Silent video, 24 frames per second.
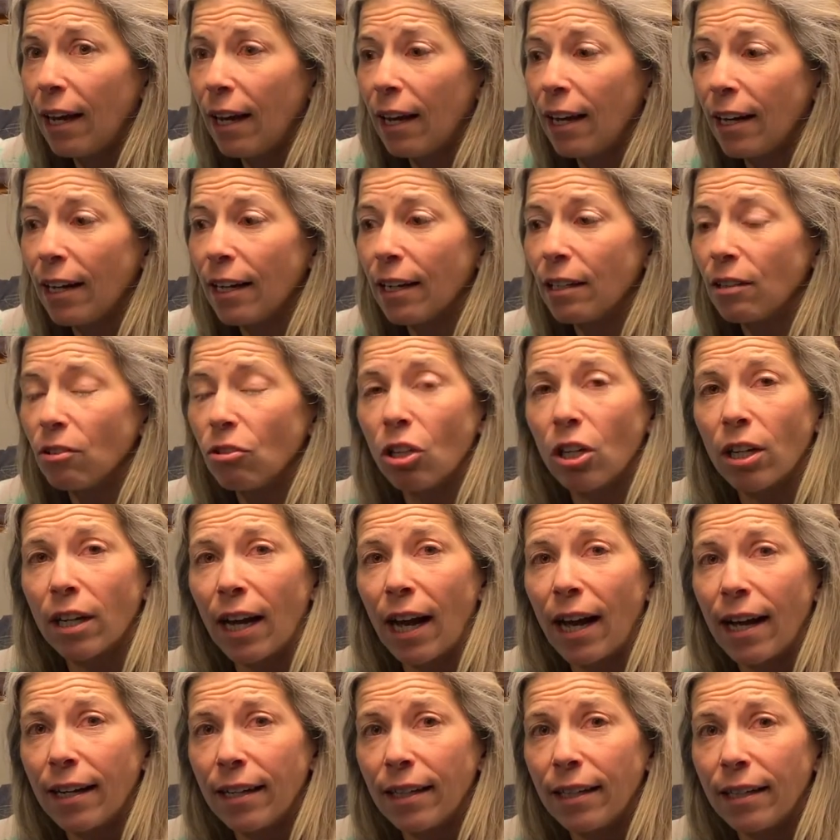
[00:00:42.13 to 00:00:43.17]
and look
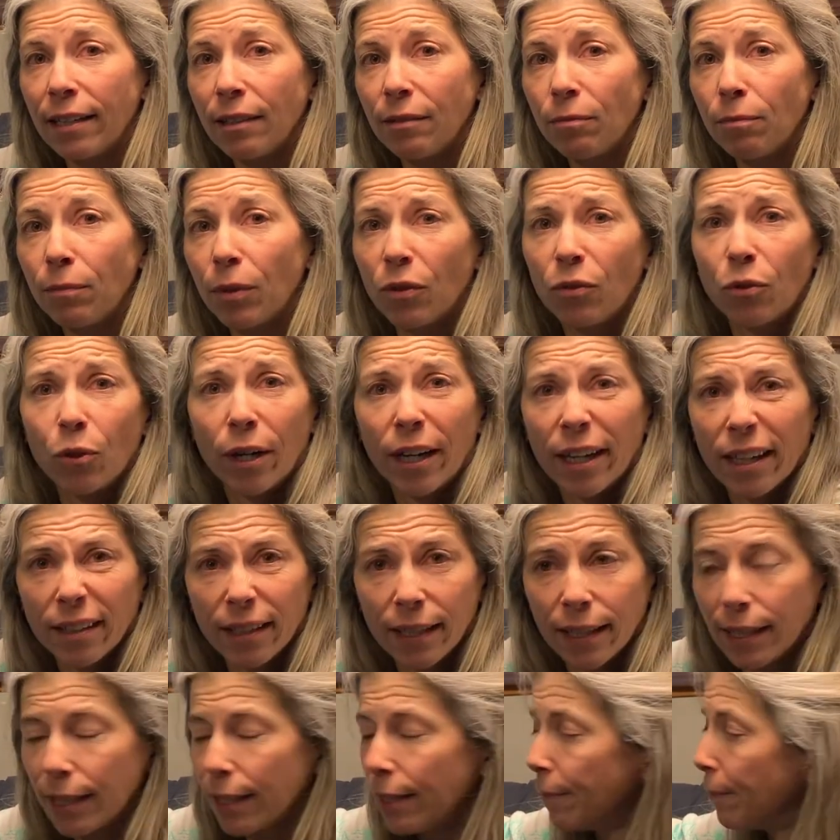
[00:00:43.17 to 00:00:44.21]
at it before I
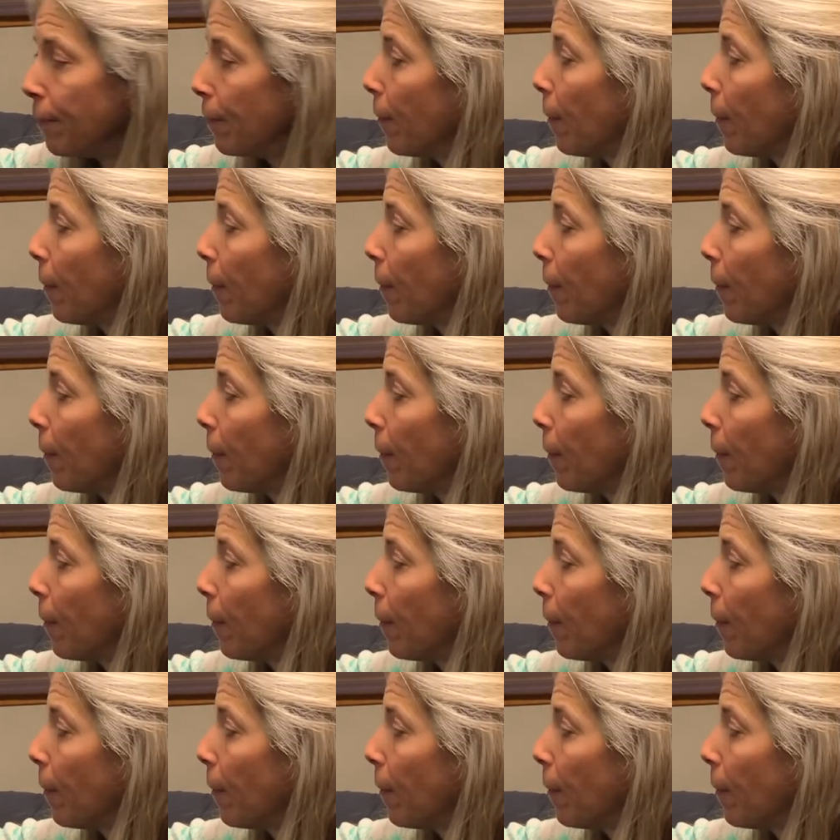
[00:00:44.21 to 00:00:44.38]
clean it.